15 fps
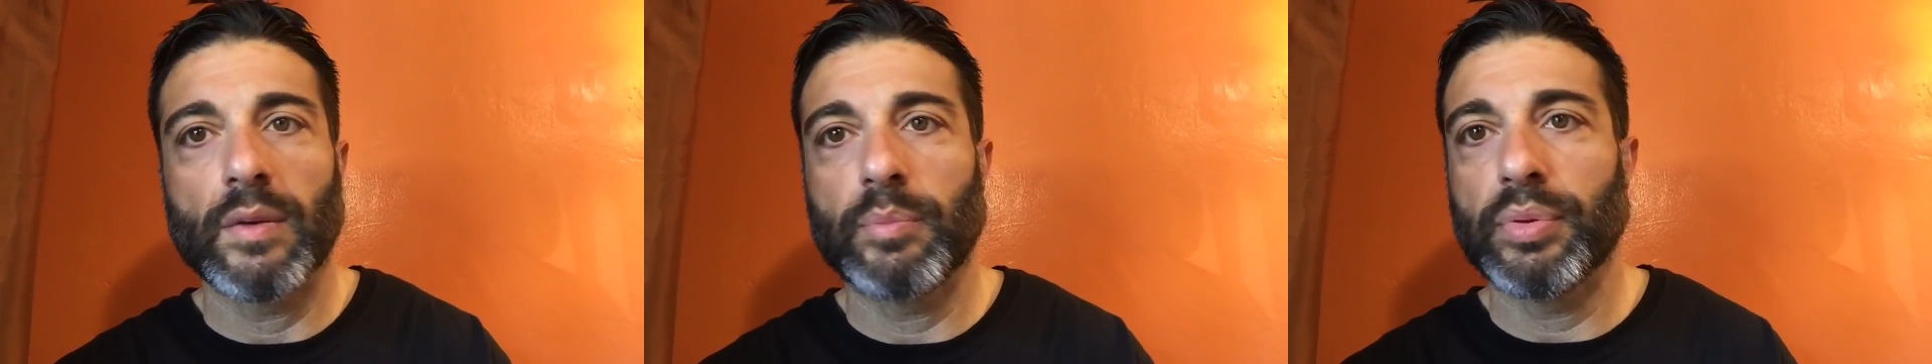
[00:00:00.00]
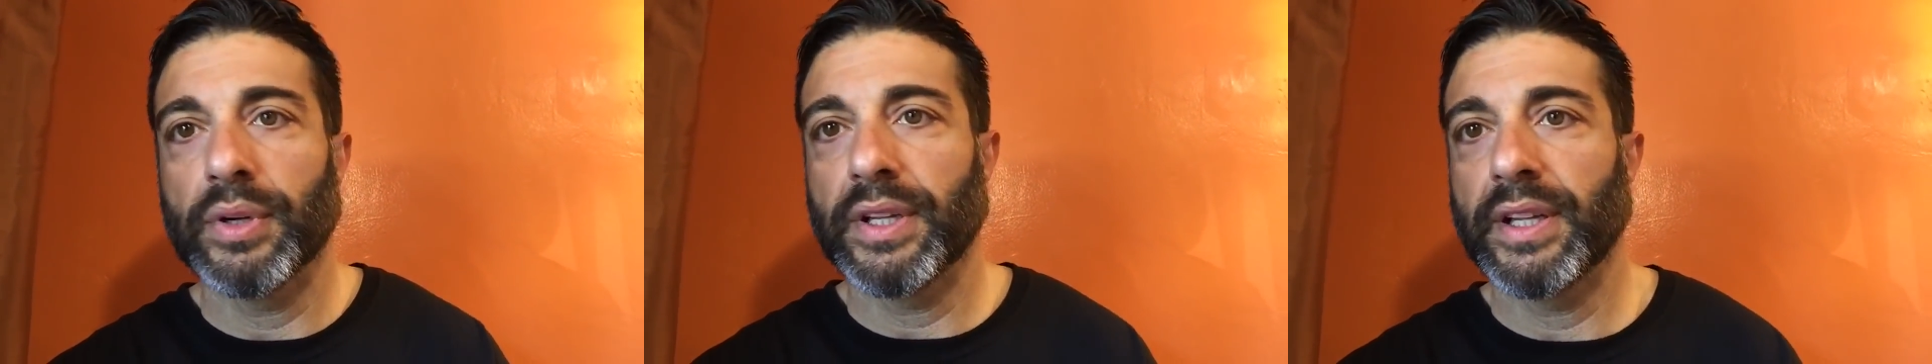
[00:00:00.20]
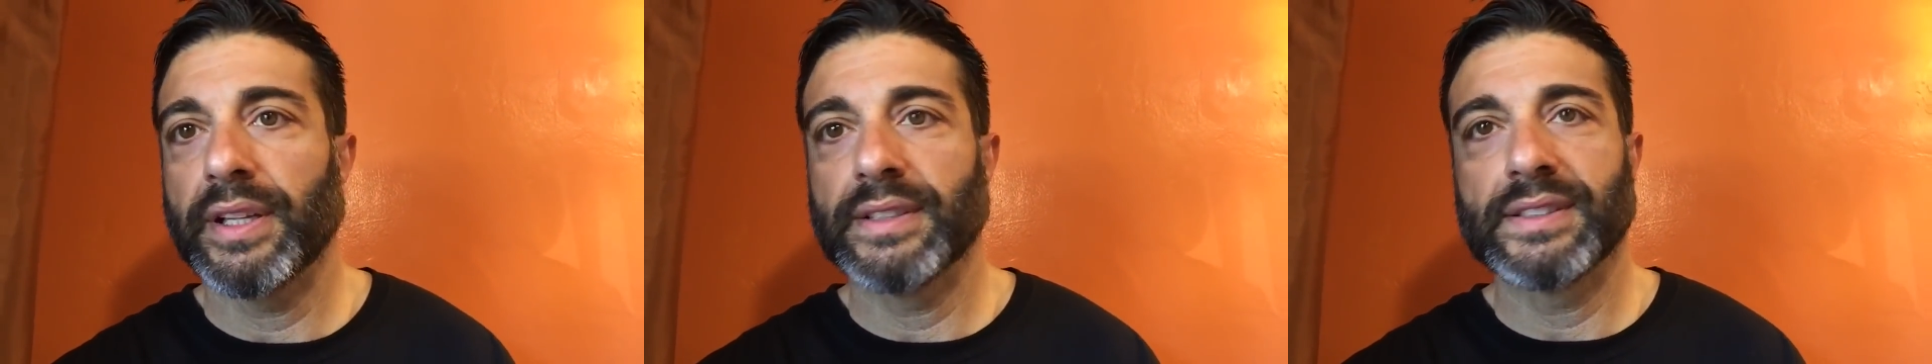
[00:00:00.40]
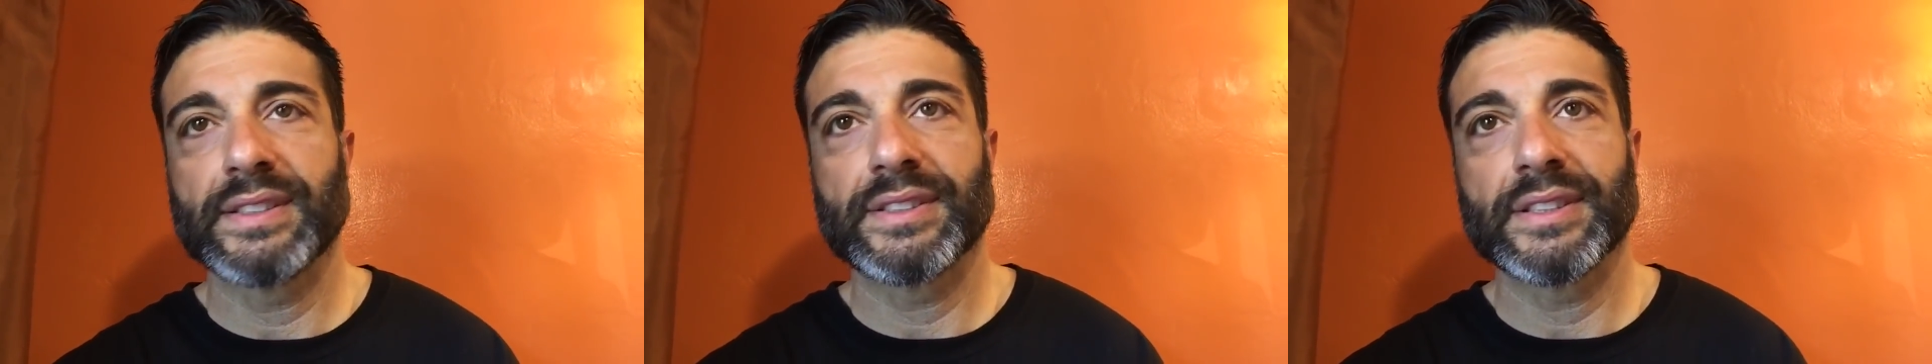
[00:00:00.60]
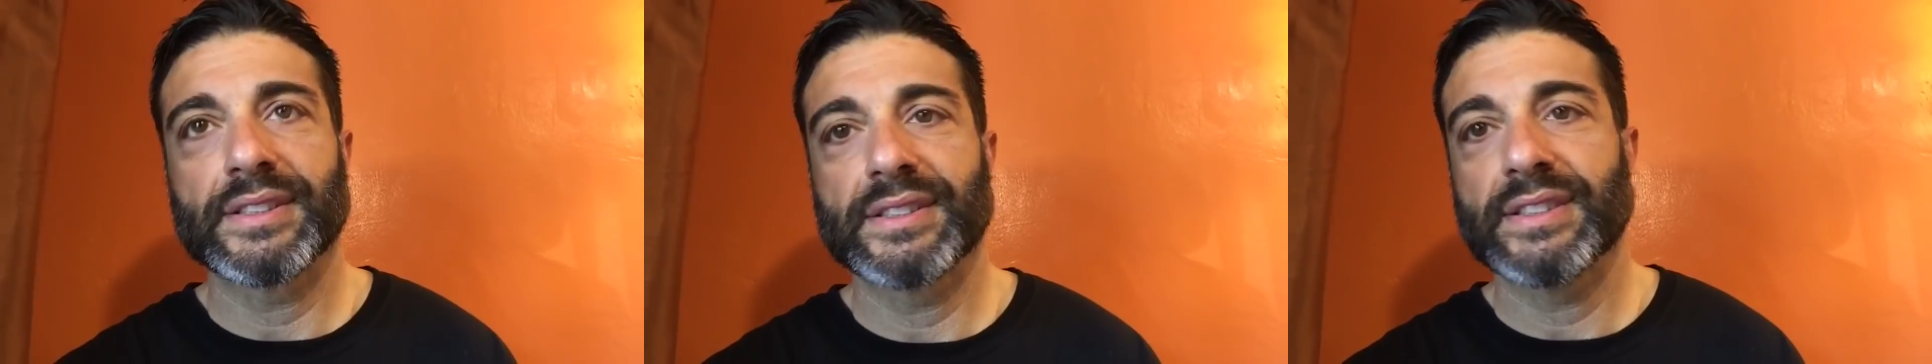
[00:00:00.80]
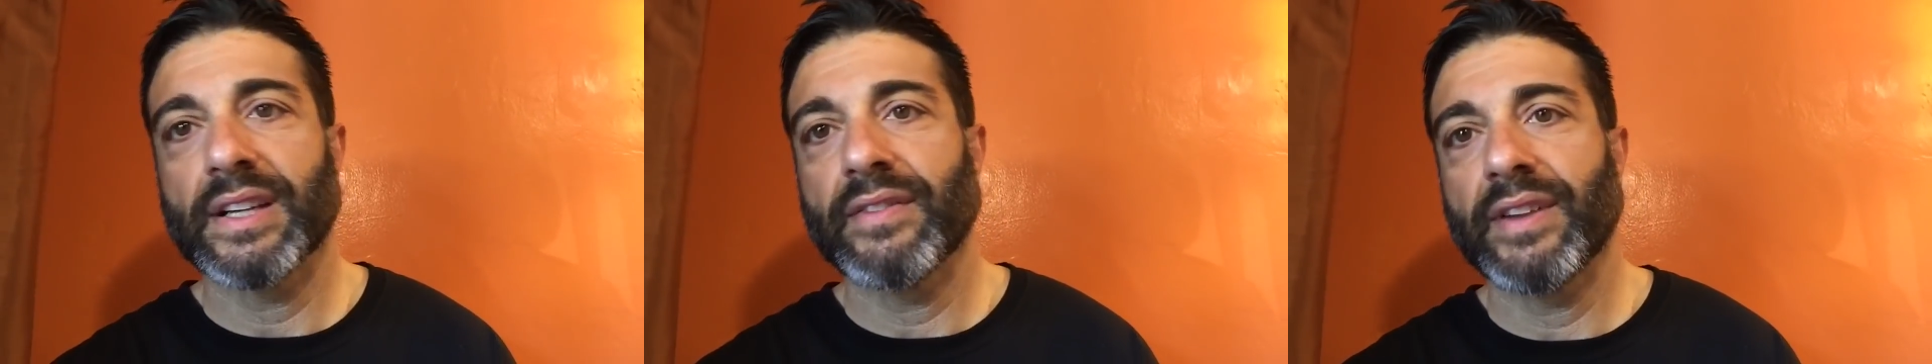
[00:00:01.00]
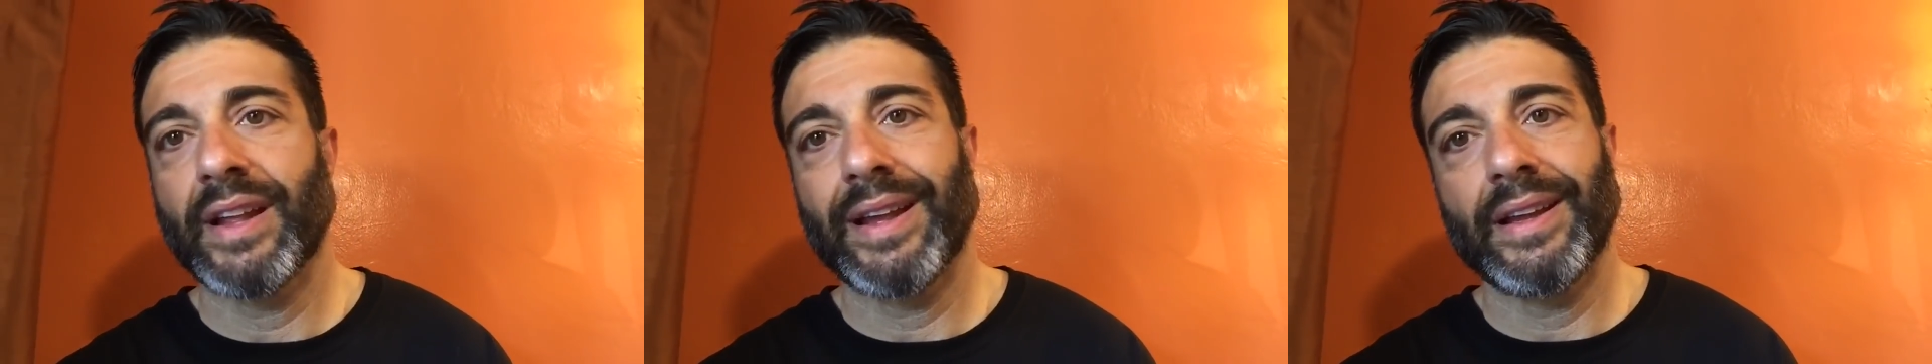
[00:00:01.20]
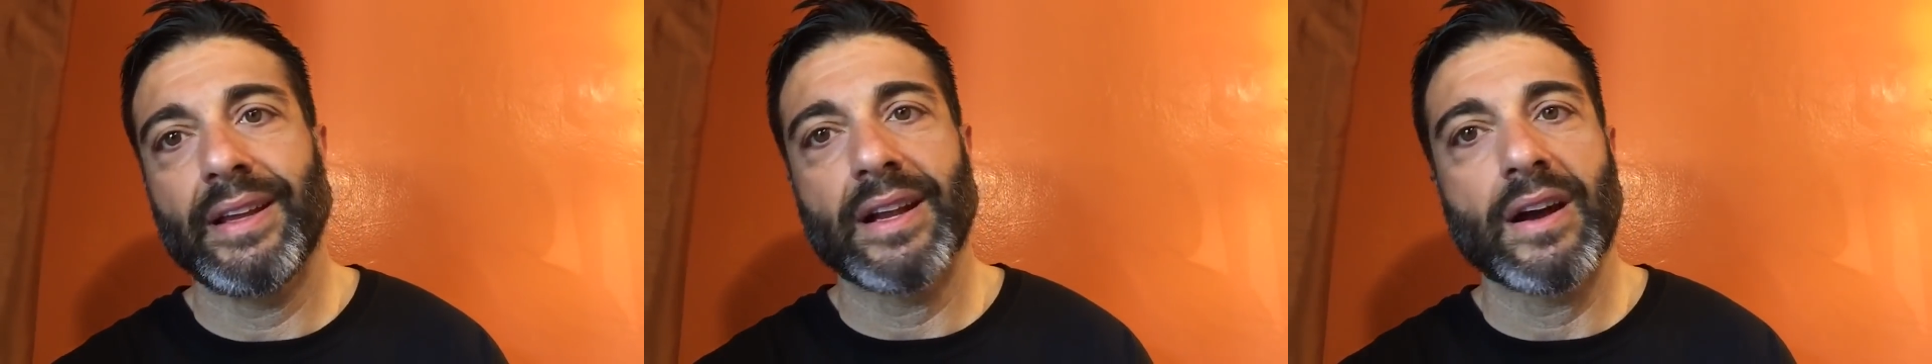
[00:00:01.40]
putting in 6, 7,
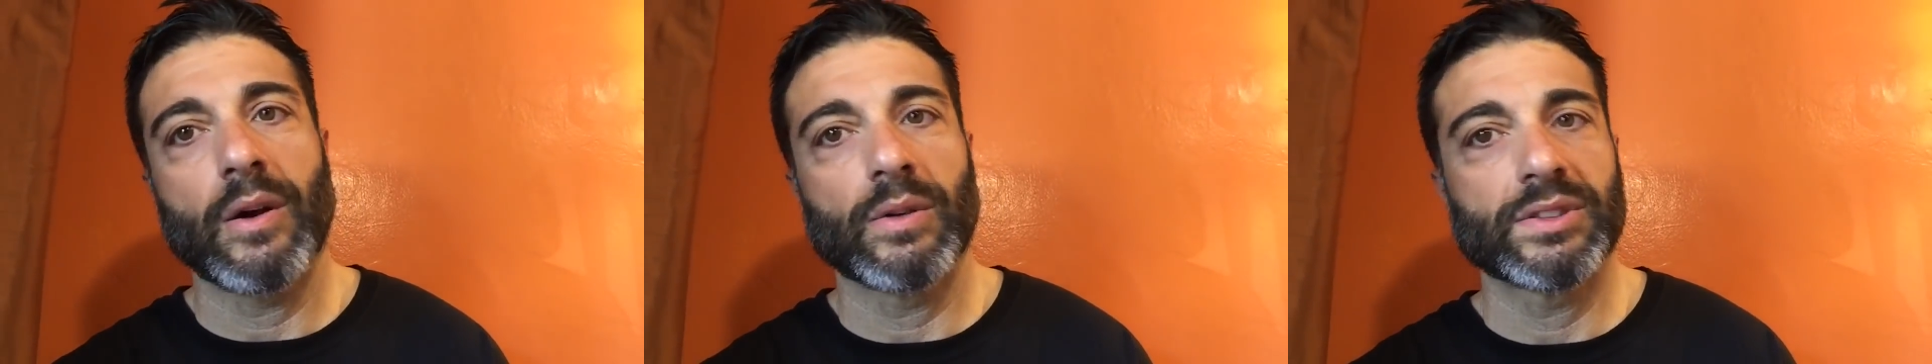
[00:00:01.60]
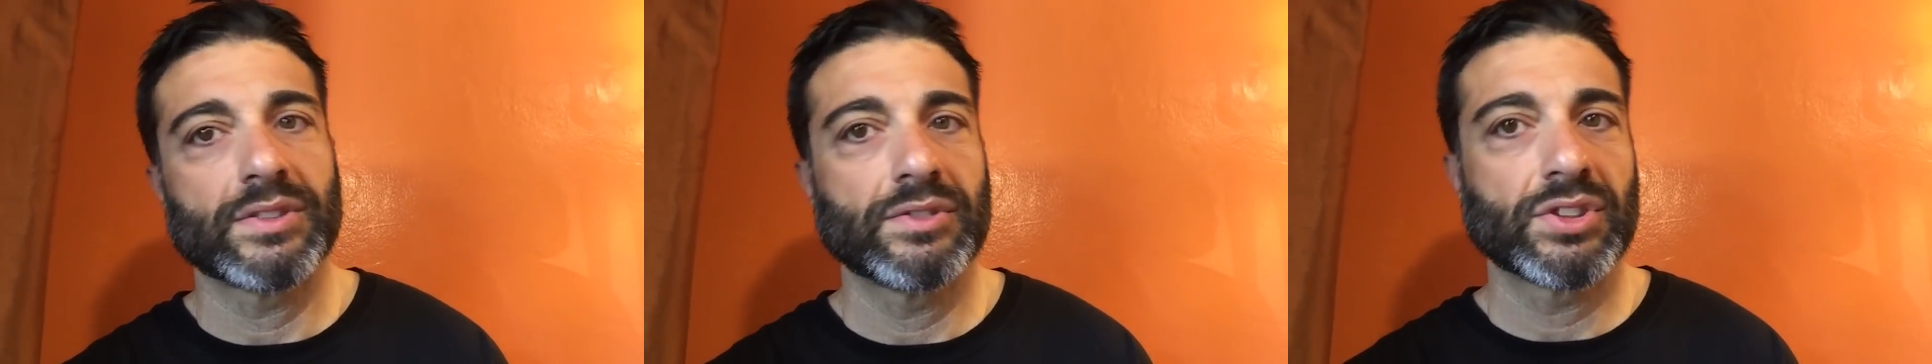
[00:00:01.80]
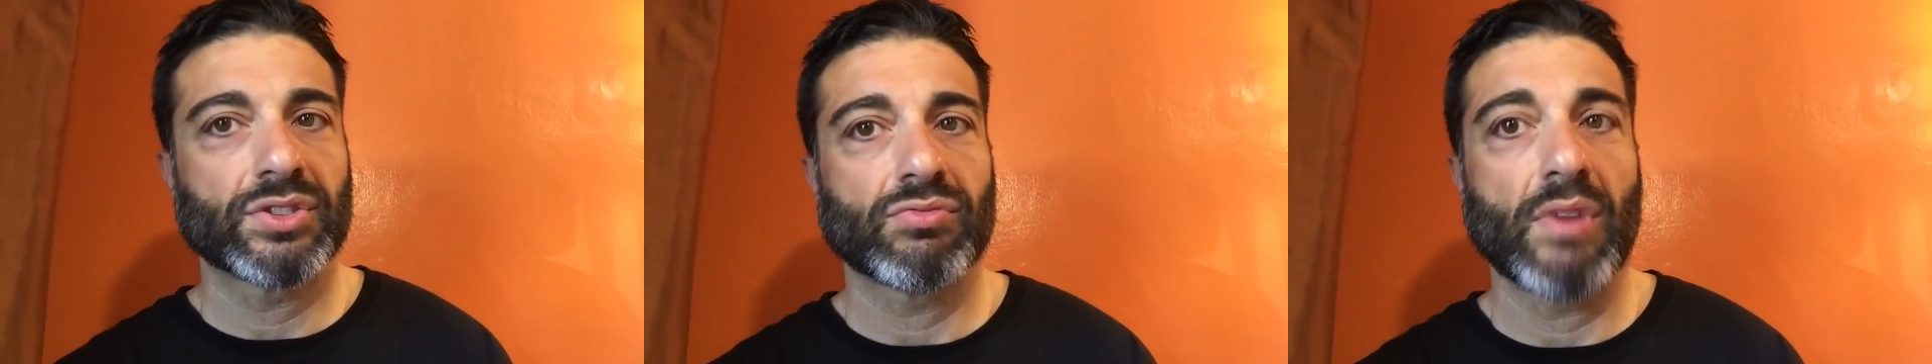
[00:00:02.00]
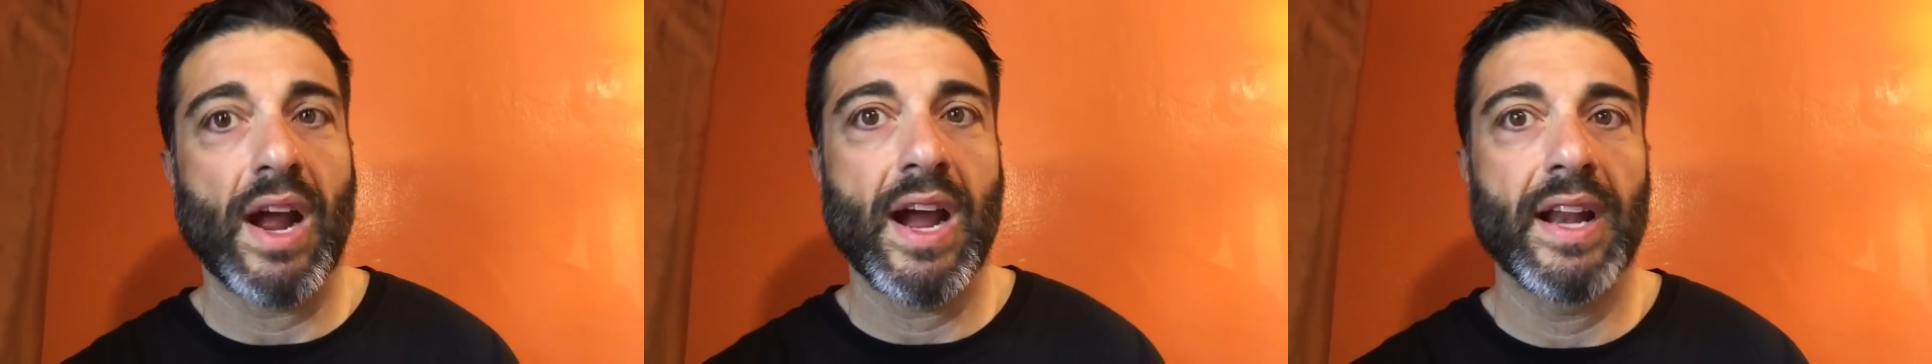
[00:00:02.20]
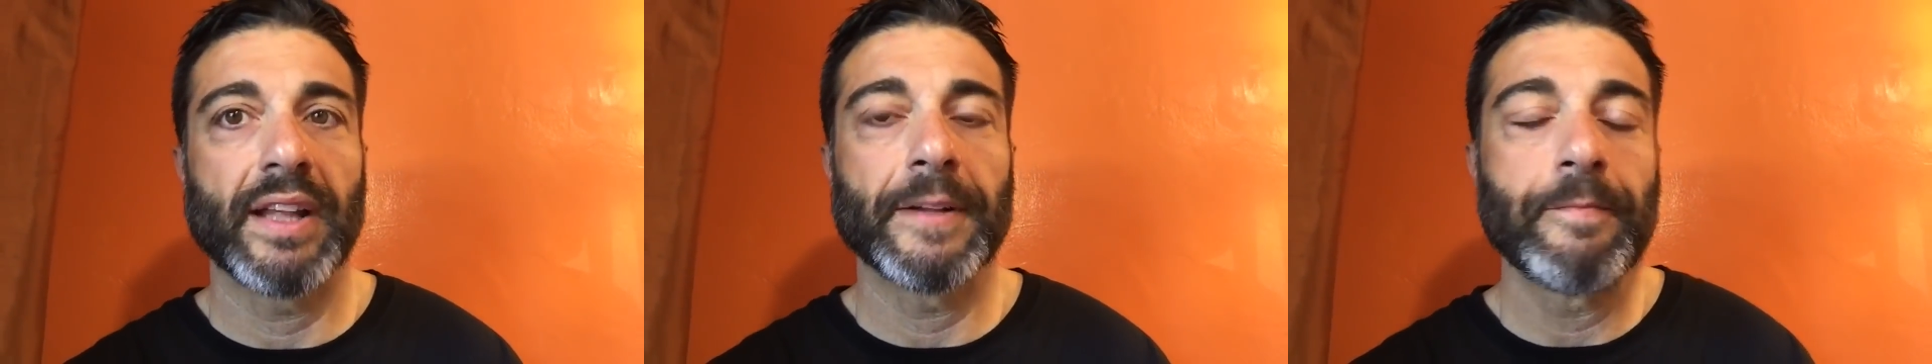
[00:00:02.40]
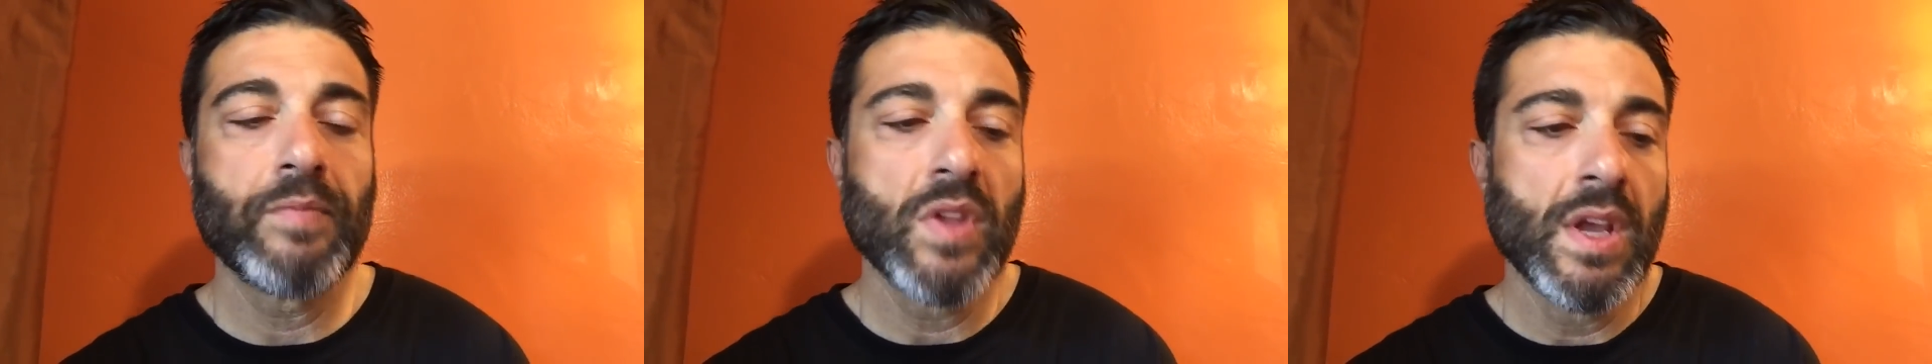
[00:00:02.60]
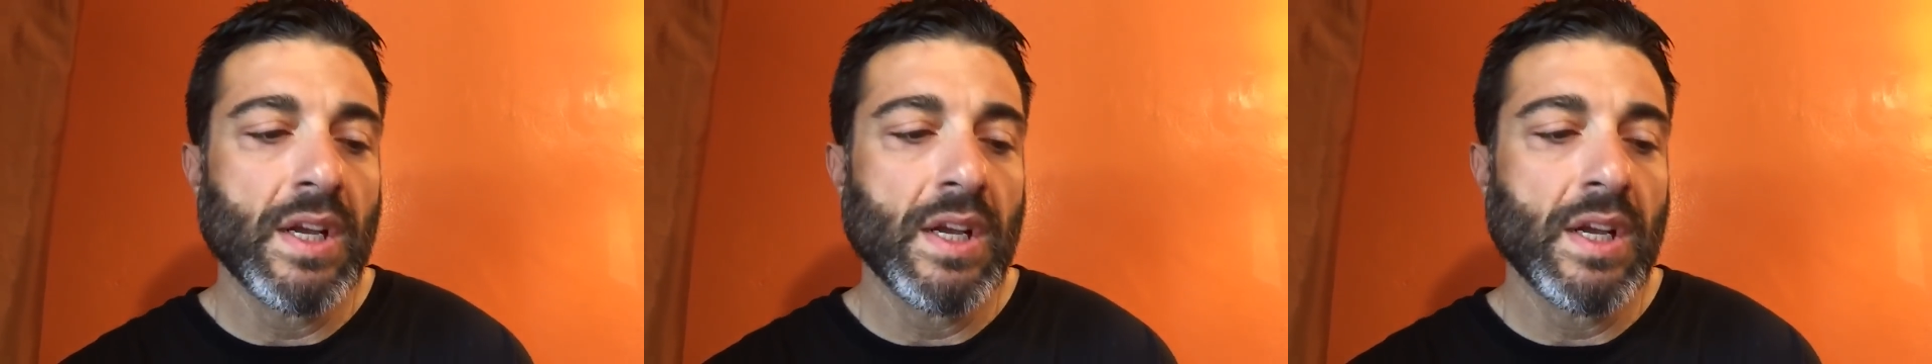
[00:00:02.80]
8 hours of just riding.